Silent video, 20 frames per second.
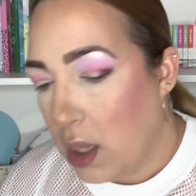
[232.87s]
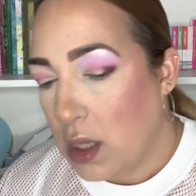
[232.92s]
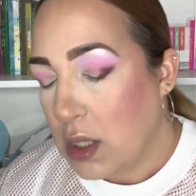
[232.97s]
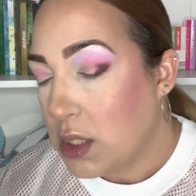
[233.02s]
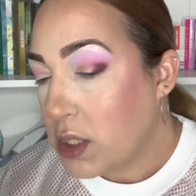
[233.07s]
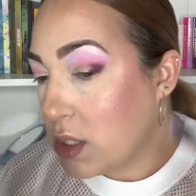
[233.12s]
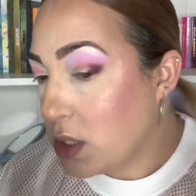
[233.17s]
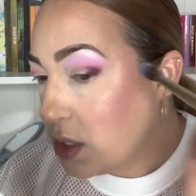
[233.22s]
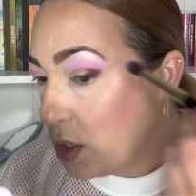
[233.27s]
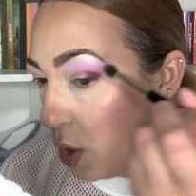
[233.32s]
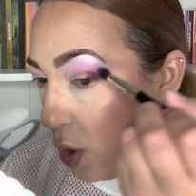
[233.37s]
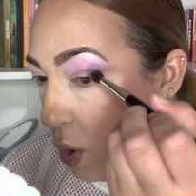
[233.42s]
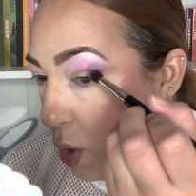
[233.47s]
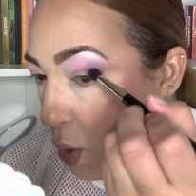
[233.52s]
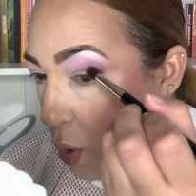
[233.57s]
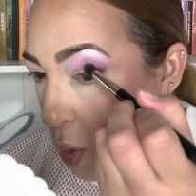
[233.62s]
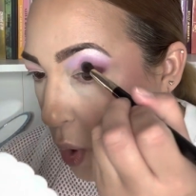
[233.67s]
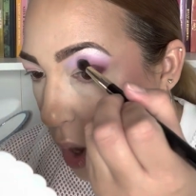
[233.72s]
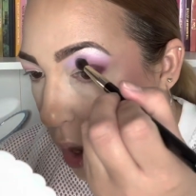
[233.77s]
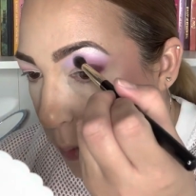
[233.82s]

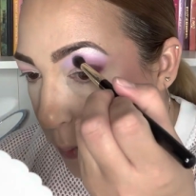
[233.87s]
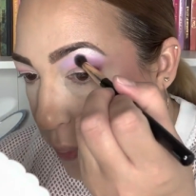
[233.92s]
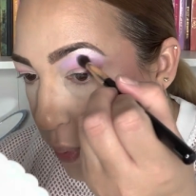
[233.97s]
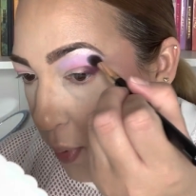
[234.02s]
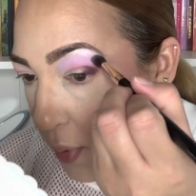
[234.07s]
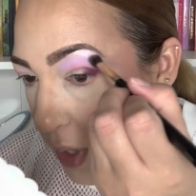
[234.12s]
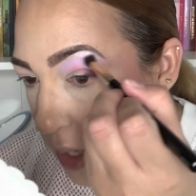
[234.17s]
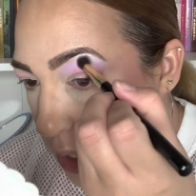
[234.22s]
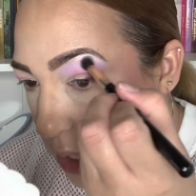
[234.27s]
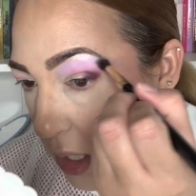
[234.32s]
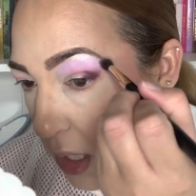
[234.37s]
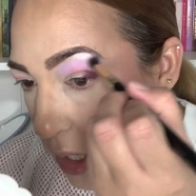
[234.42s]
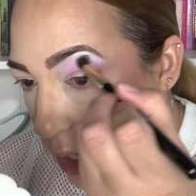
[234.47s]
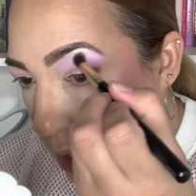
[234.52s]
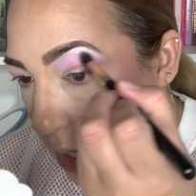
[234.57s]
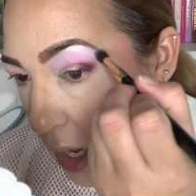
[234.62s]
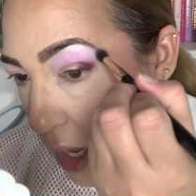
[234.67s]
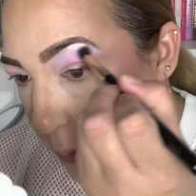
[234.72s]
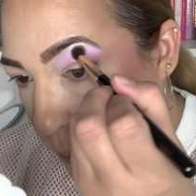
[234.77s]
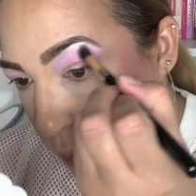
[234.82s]
So
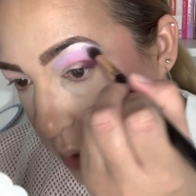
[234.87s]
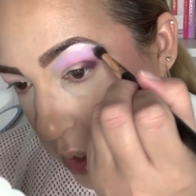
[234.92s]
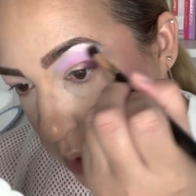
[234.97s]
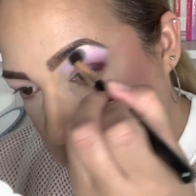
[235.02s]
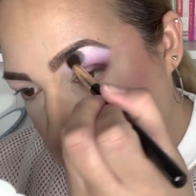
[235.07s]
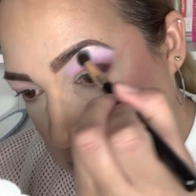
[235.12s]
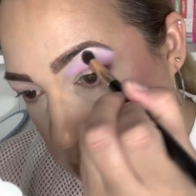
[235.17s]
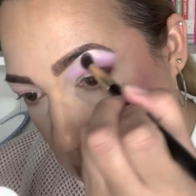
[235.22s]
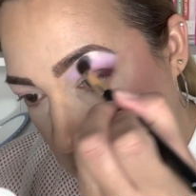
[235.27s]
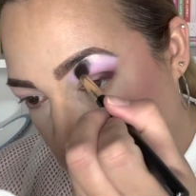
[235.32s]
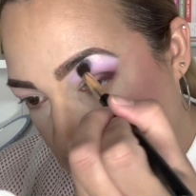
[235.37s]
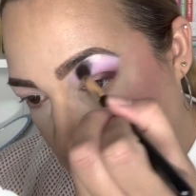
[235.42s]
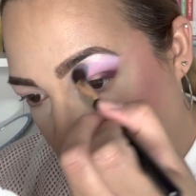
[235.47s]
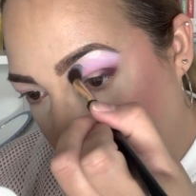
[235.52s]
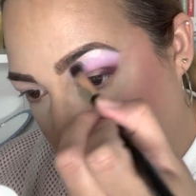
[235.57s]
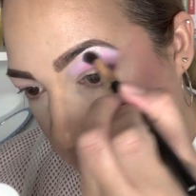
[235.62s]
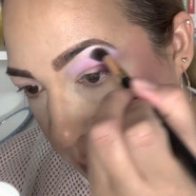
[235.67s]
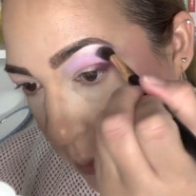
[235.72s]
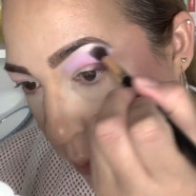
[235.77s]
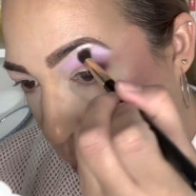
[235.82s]
pretty. I'm going to use a little
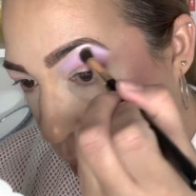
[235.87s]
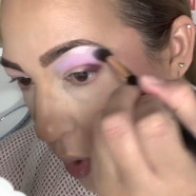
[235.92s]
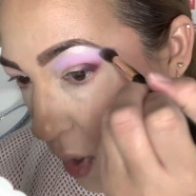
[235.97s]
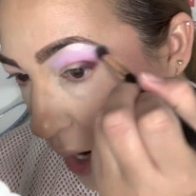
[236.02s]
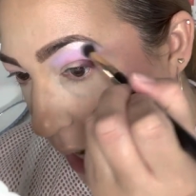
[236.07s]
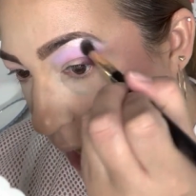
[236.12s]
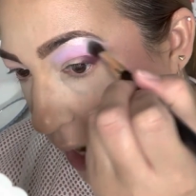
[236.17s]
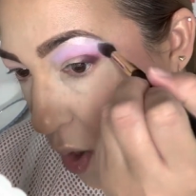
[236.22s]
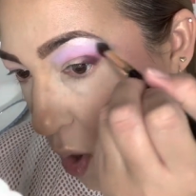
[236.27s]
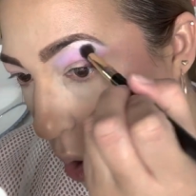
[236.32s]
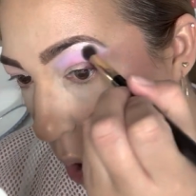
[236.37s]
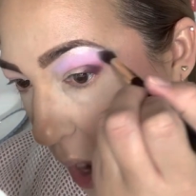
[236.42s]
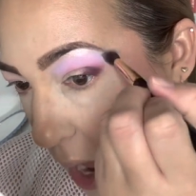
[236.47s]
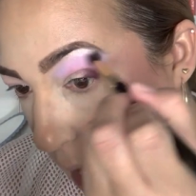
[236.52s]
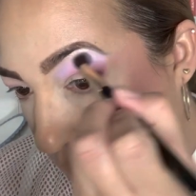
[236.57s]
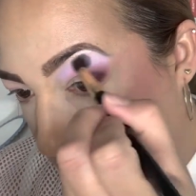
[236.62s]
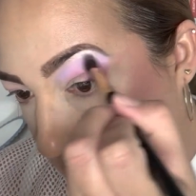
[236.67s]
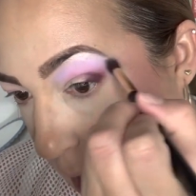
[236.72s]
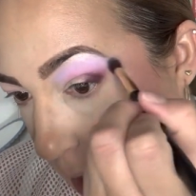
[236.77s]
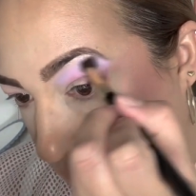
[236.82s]
bit more and go
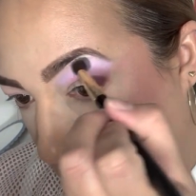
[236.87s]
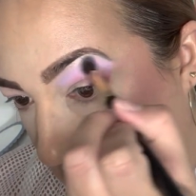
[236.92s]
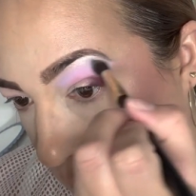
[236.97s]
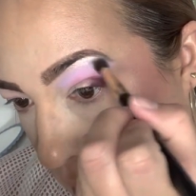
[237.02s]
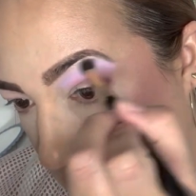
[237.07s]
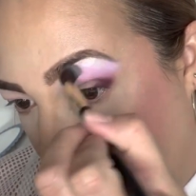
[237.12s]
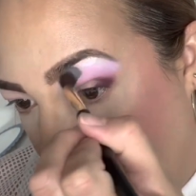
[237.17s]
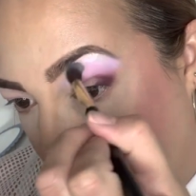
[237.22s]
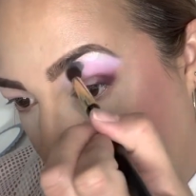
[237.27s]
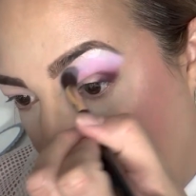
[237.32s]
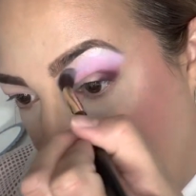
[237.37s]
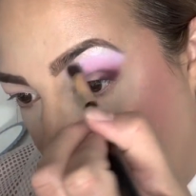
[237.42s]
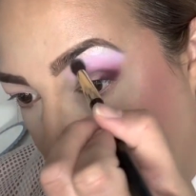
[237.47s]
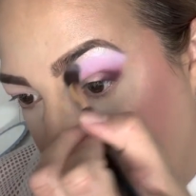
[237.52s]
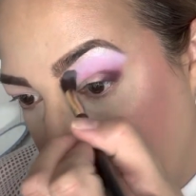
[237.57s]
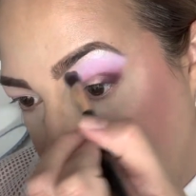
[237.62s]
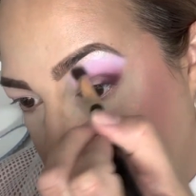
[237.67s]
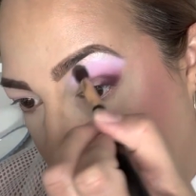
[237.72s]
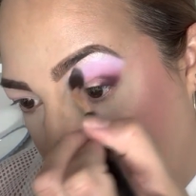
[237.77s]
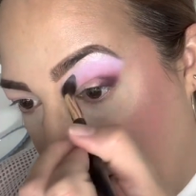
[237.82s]
high
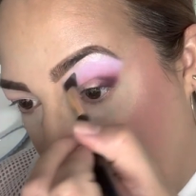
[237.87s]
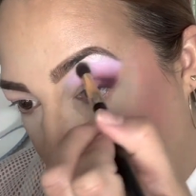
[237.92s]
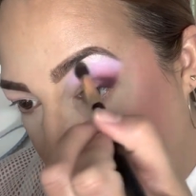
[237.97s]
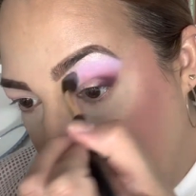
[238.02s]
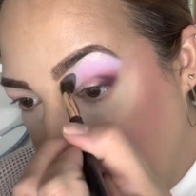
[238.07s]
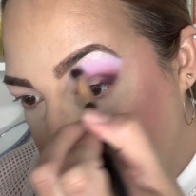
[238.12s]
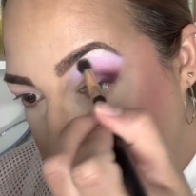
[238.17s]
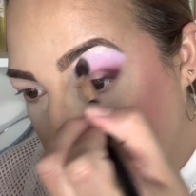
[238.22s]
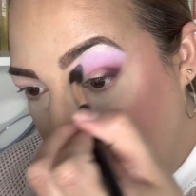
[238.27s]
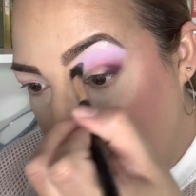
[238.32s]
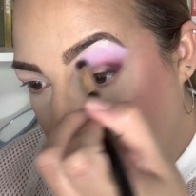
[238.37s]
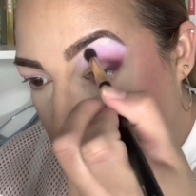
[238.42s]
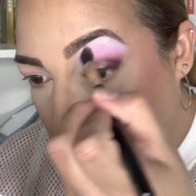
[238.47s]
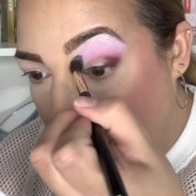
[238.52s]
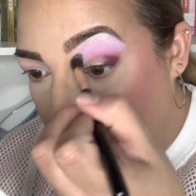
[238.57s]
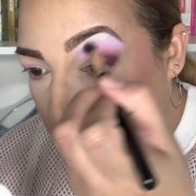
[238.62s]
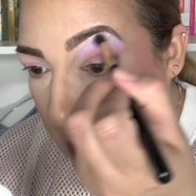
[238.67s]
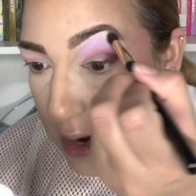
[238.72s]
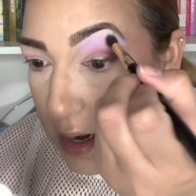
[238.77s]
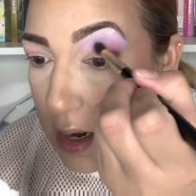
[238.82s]
as I
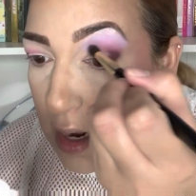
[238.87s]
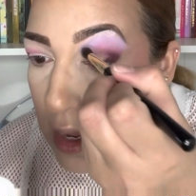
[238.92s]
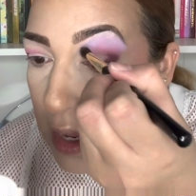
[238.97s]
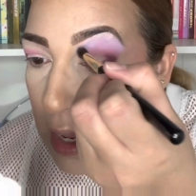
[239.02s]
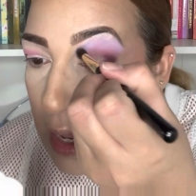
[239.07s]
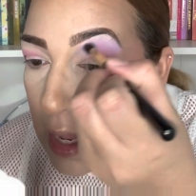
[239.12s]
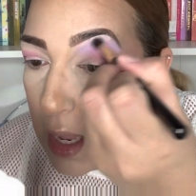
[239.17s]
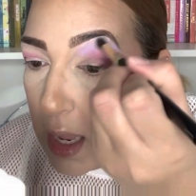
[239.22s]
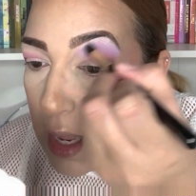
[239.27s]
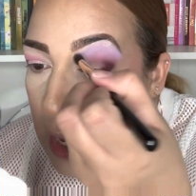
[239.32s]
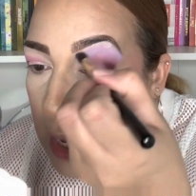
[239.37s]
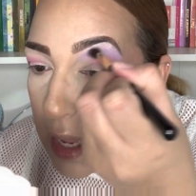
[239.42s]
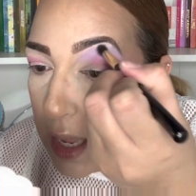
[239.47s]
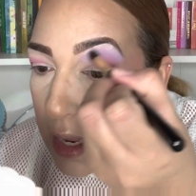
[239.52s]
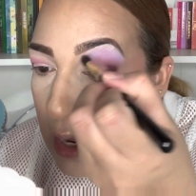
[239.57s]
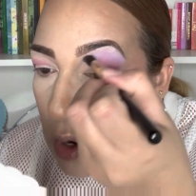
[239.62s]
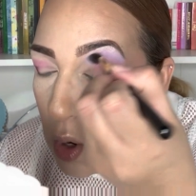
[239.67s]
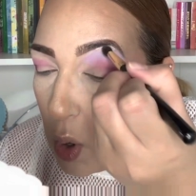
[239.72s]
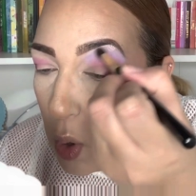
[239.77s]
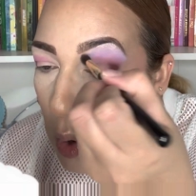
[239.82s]
can.
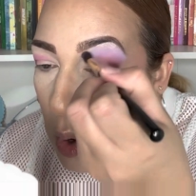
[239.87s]
And go